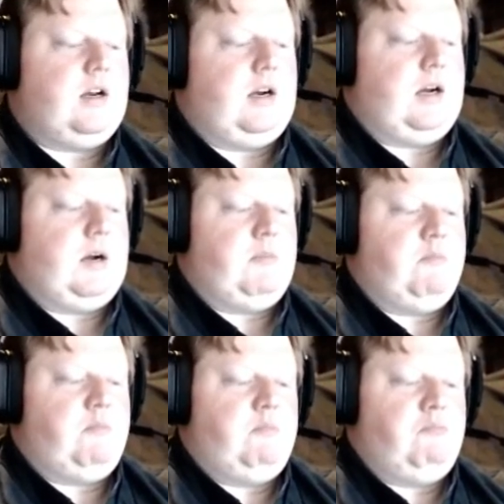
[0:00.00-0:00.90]

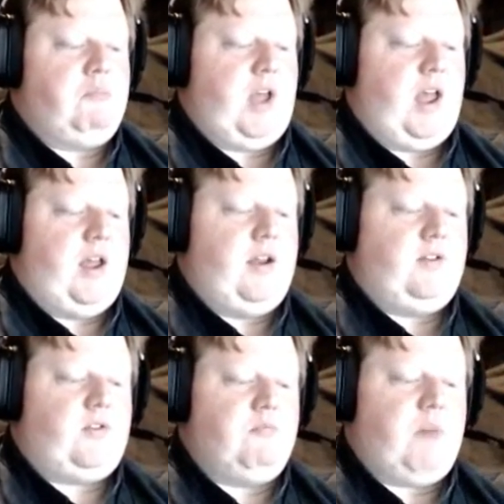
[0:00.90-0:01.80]

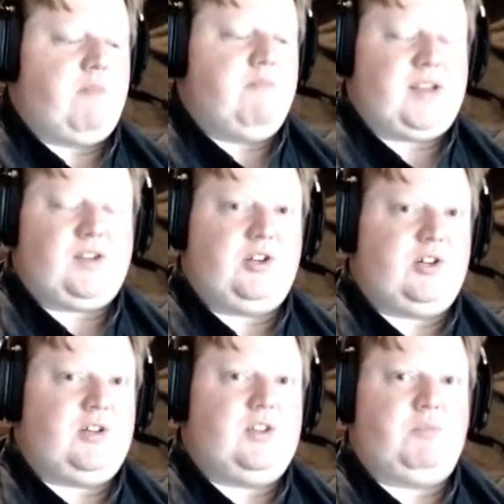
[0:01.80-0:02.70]
And my
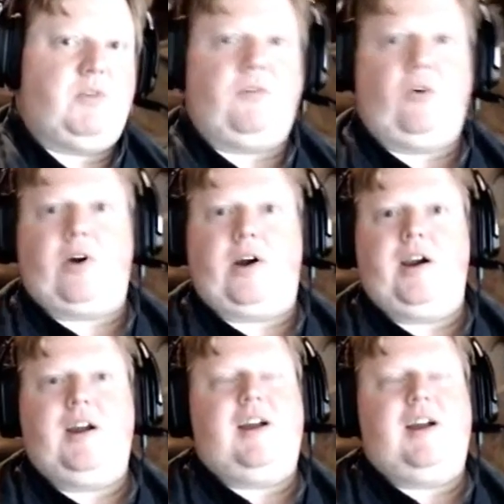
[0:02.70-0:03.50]
messages before,